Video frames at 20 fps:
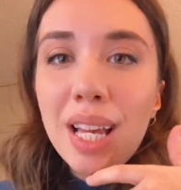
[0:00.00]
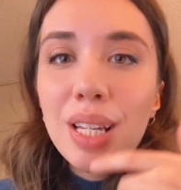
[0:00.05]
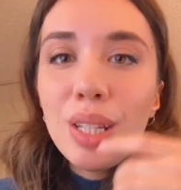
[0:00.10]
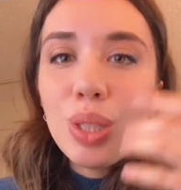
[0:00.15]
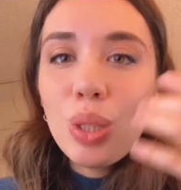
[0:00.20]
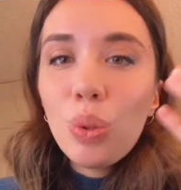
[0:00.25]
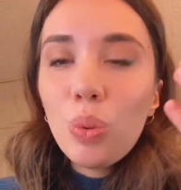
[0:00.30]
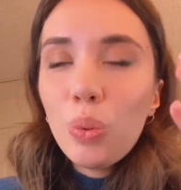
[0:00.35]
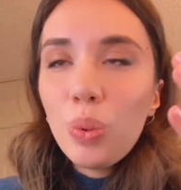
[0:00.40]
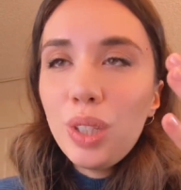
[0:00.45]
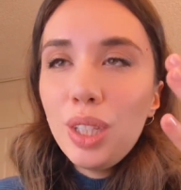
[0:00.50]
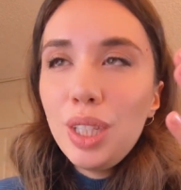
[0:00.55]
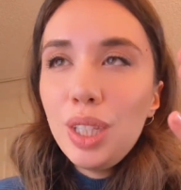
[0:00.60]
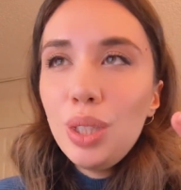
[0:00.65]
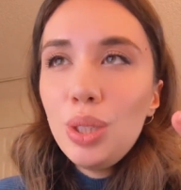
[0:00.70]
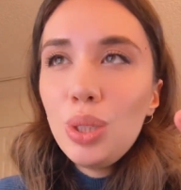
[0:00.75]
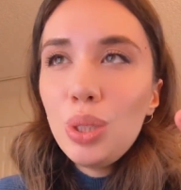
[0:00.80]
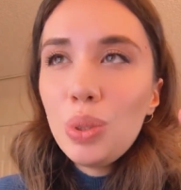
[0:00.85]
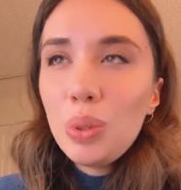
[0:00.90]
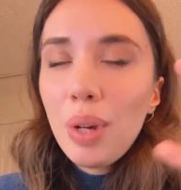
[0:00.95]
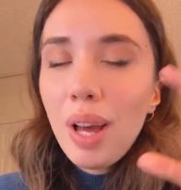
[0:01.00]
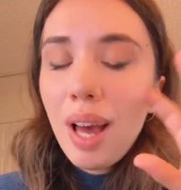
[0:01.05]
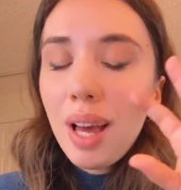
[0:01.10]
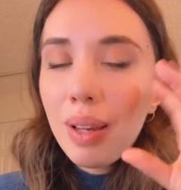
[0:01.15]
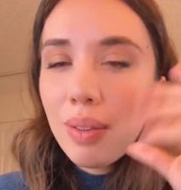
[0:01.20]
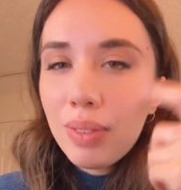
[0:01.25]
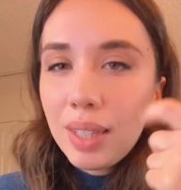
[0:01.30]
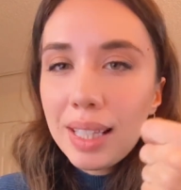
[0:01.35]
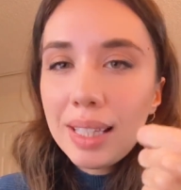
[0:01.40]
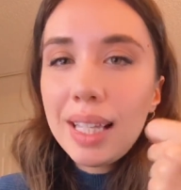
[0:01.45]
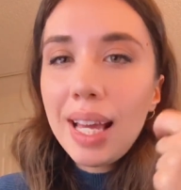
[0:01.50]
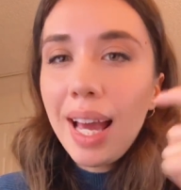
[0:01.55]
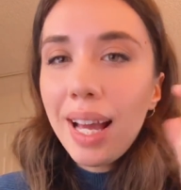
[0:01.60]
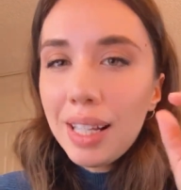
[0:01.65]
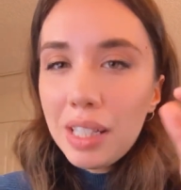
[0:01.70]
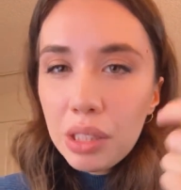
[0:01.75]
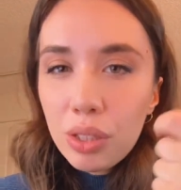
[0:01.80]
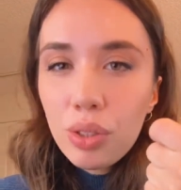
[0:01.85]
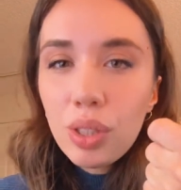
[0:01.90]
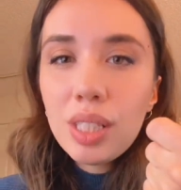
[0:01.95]
So we need to have that
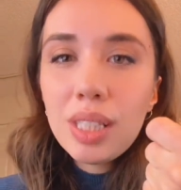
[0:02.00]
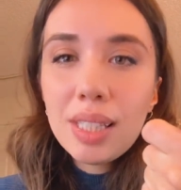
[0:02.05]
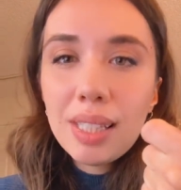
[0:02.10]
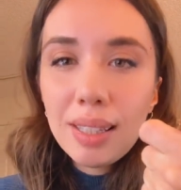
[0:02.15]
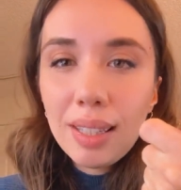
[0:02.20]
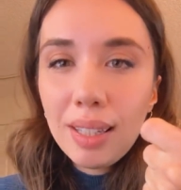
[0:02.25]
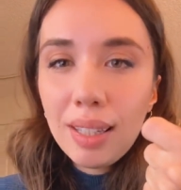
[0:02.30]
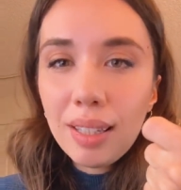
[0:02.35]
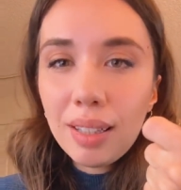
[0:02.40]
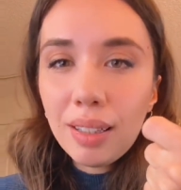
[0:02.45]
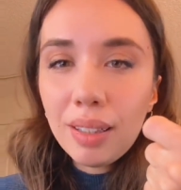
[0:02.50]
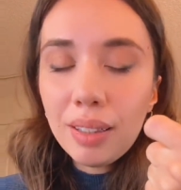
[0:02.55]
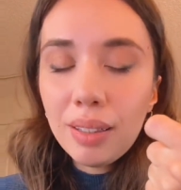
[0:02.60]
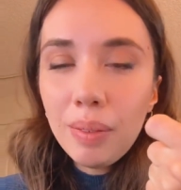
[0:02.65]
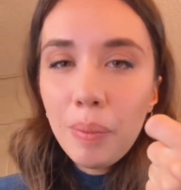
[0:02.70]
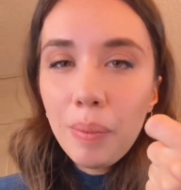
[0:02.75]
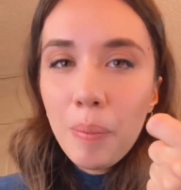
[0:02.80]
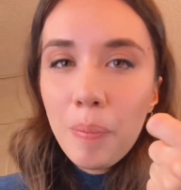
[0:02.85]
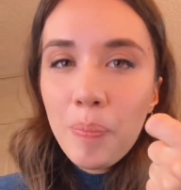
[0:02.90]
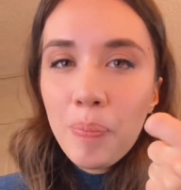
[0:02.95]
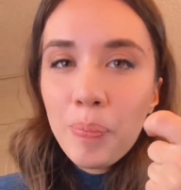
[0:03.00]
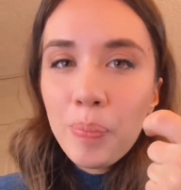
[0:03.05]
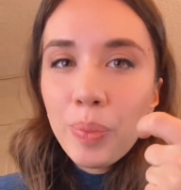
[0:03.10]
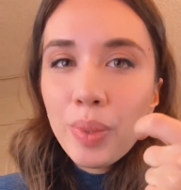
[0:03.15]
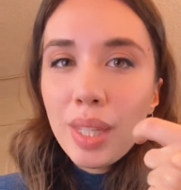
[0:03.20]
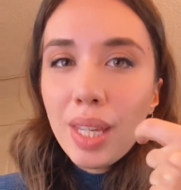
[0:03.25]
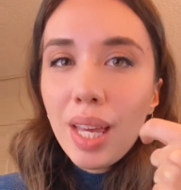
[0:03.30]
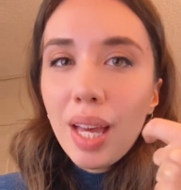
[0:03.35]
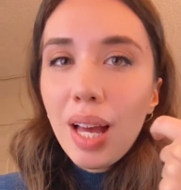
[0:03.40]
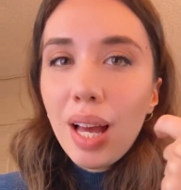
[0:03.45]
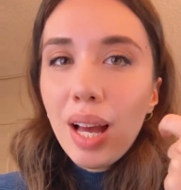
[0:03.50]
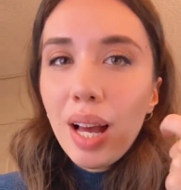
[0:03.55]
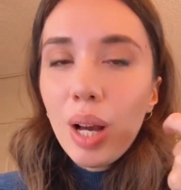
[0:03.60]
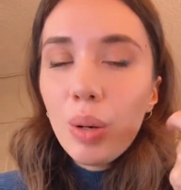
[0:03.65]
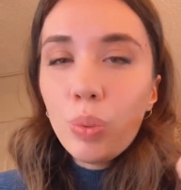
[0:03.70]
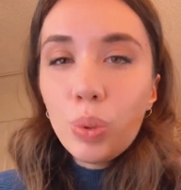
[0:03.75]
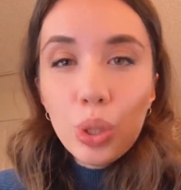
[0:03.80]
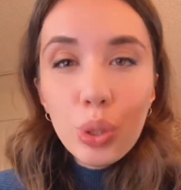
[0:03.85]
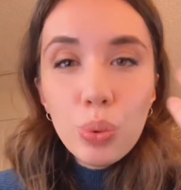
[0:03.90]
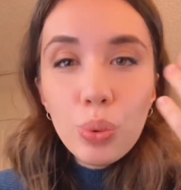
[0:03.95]
extra skill,
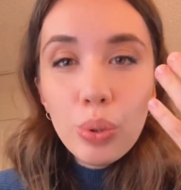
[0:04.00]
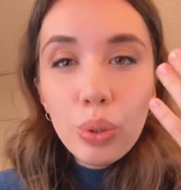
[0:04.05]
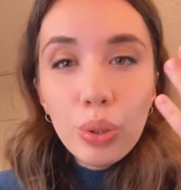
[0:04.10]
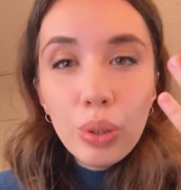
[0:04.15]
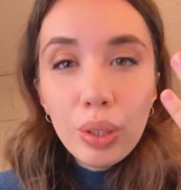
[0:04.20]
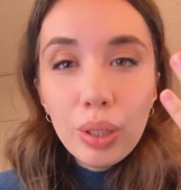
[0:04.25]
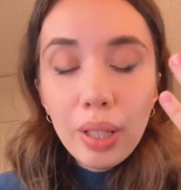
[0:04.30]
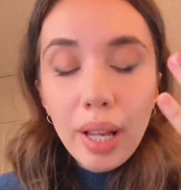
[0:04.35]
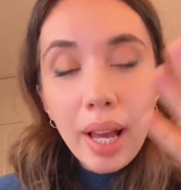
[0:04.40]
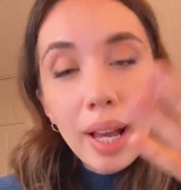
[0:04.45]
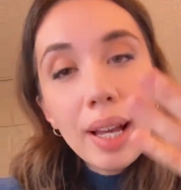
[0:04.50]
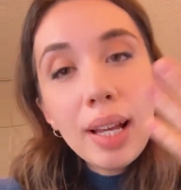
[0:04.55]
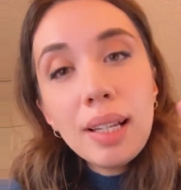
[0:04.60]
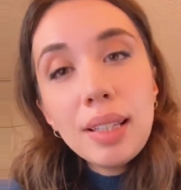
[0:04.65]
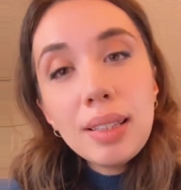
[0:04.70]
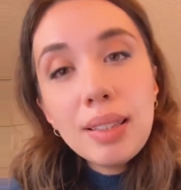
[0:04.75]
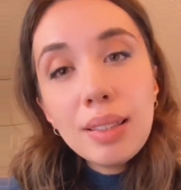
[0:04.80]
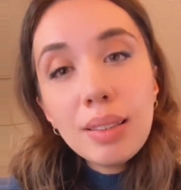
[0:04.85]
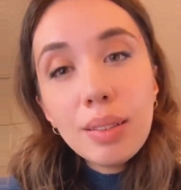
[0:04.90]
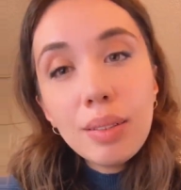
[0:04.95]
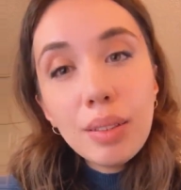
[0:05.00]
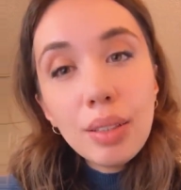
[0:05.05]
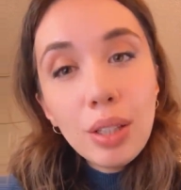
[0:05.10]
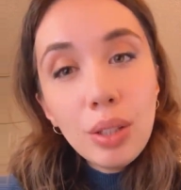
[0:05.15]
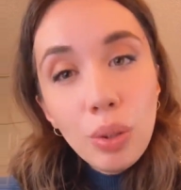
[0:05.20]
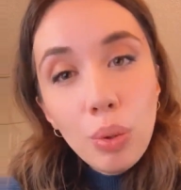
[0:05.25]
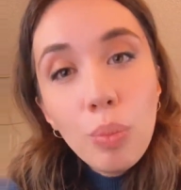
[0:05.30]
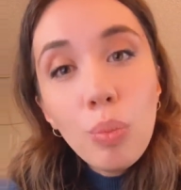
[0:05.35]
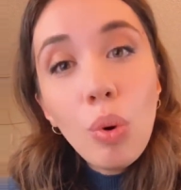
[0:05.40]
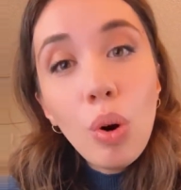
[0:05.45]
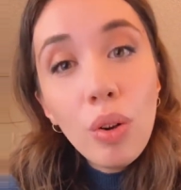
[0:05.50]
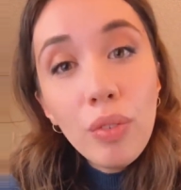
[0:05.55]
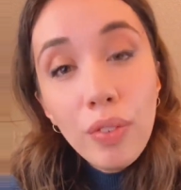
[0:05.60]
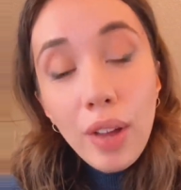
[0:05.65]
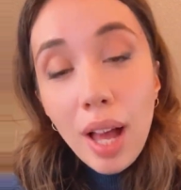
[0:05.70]
which will add, more